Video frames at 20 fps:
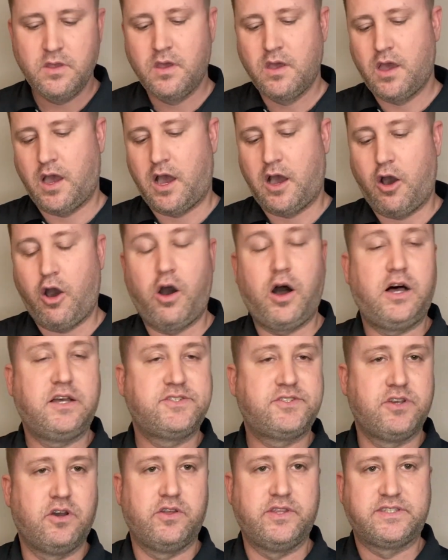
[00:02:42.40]

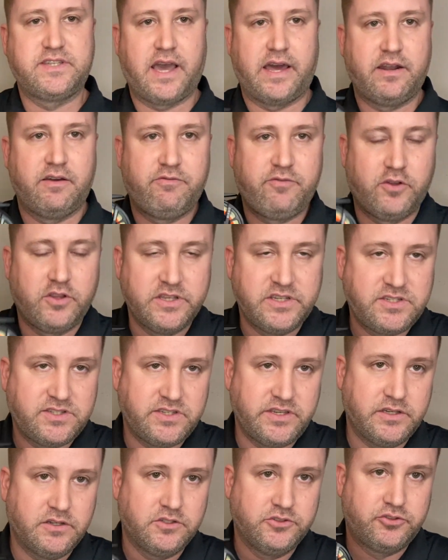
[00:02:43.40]
Also, it's got a fully
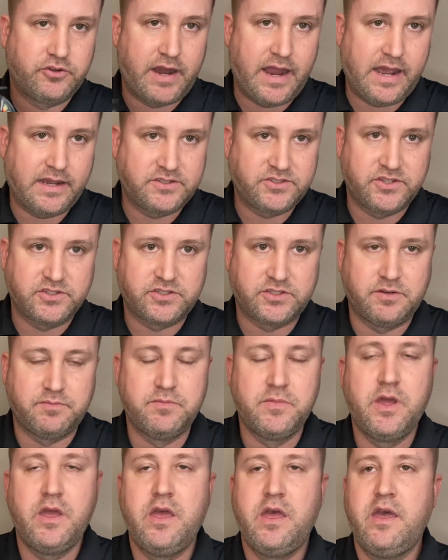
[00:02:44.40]
sealed drag
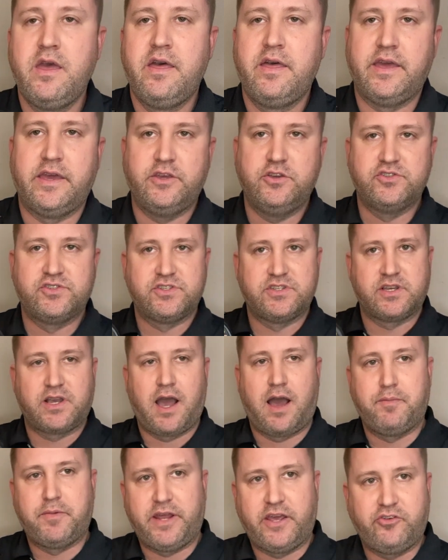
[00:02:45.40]
system. It uses a
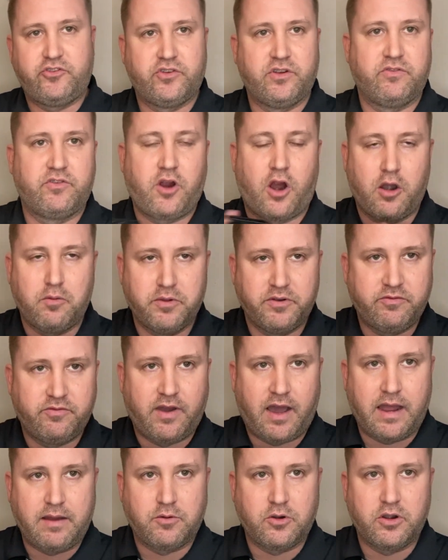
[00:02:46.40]
combination of carbon
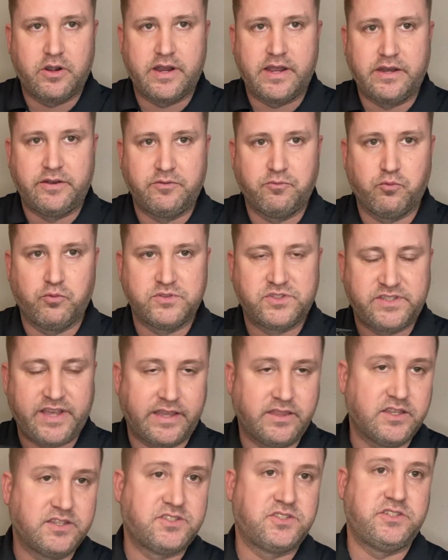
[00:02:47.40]
fiber and
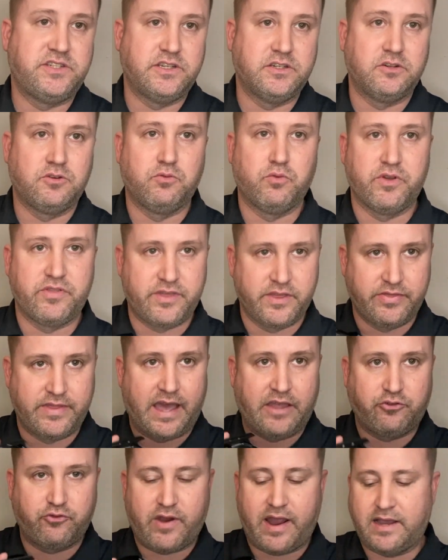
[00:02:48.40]
stainless steel within
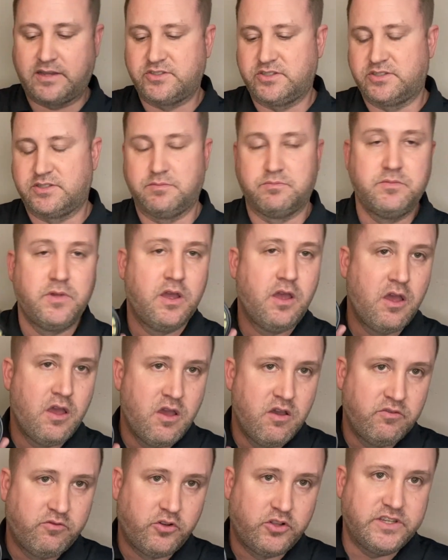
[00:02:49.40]
that drag system.
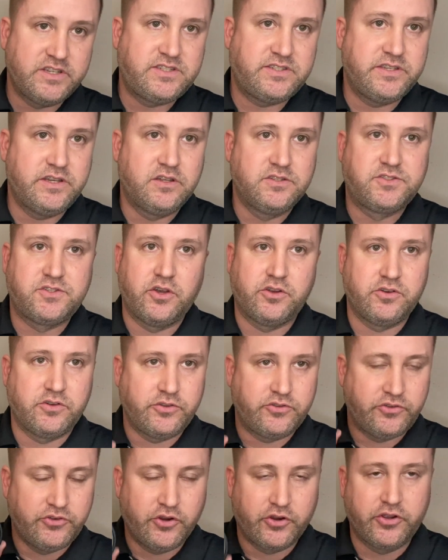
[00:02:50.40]
Fully sealed, so
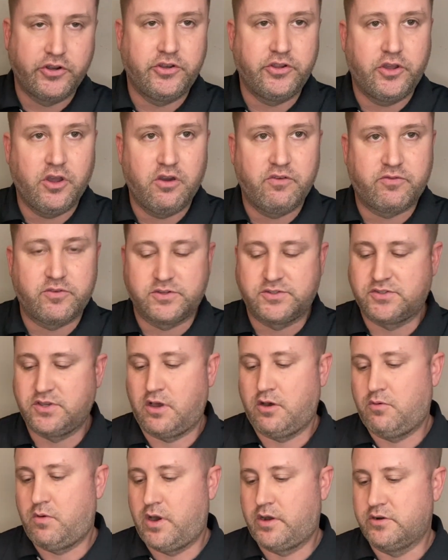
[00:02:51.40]
you're good to go for
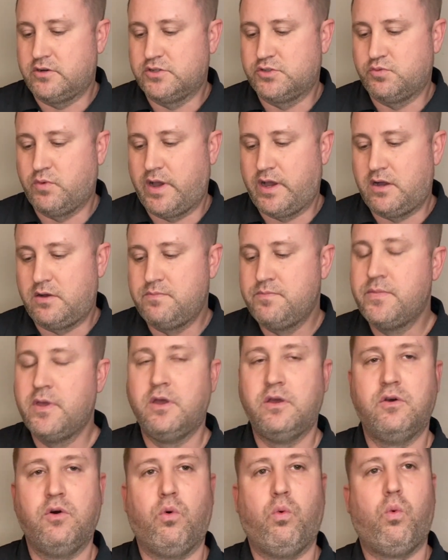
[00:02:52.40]
saltwater as well.
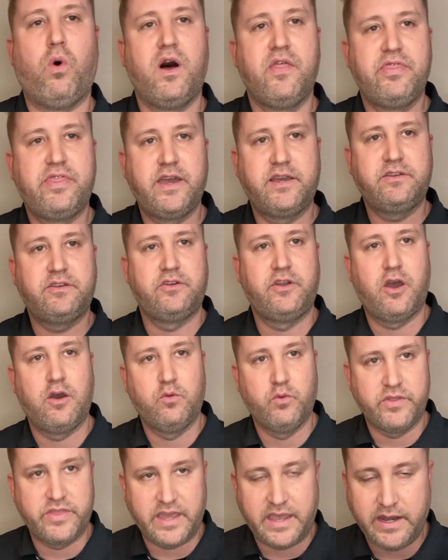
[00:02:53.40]
One thing to note
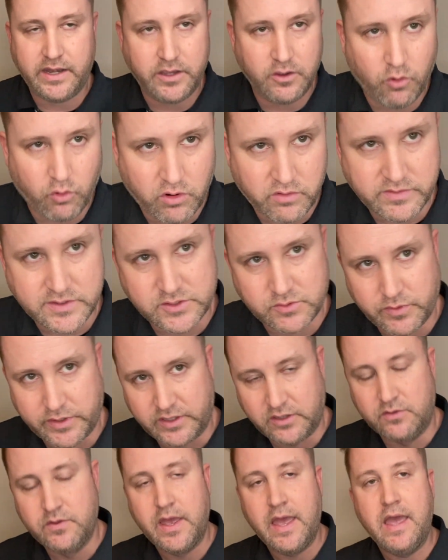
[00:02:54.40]
with any Orvis
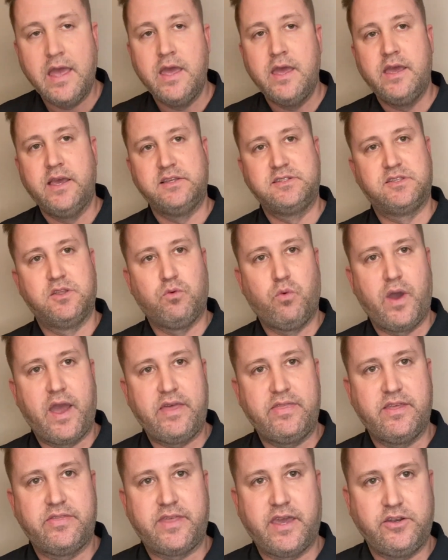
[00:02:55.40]
reel is the way
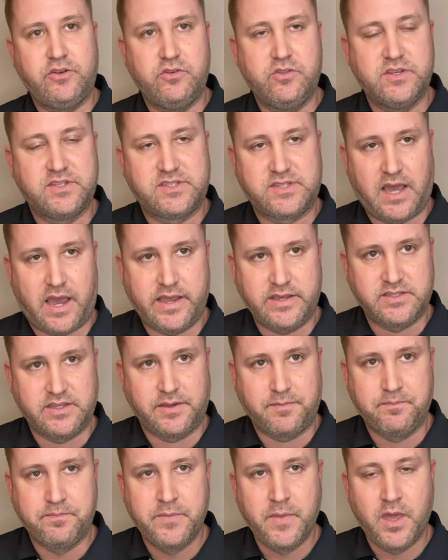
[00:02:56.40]
that they do the sizing.